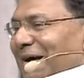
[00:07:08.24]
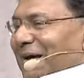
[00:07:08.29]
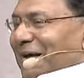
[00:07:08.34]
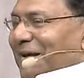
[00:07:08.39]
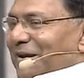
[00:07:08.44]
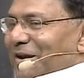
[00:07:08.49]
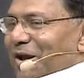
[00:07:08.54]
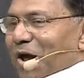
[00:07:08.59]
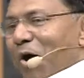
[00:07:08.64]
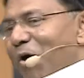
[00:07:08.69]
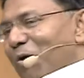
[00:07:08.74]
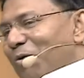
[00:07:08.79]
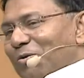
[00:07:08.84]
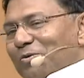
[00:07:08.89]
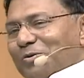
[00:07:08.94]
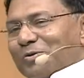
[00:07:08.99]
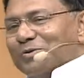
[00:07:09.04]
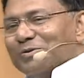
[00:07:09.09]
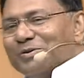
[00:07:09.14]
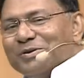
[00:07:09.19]

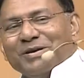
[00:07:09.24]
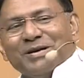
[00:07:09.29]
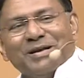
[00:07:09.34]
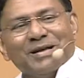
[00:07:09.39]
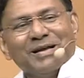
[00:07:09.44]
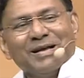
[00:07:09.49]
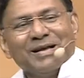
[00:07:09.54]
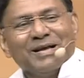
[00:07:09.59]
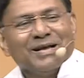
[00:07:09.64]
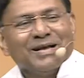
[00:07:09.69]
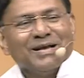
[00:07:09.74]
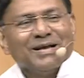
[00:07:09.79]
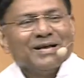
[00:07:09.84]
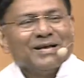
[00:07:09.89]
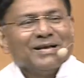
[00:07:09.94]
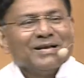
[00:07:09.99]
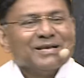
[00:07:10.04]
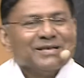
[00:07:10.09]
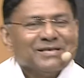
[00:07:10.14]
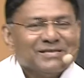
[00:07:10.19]
No.
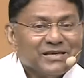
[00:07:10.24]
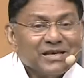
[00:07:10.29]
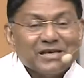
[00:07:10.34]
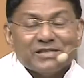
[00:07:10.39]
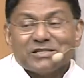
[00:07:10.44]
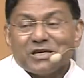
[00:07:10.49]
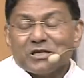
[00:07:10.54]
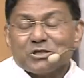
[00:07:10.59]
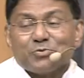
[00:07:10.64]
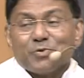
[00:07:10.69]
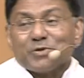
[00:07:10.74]
Jesus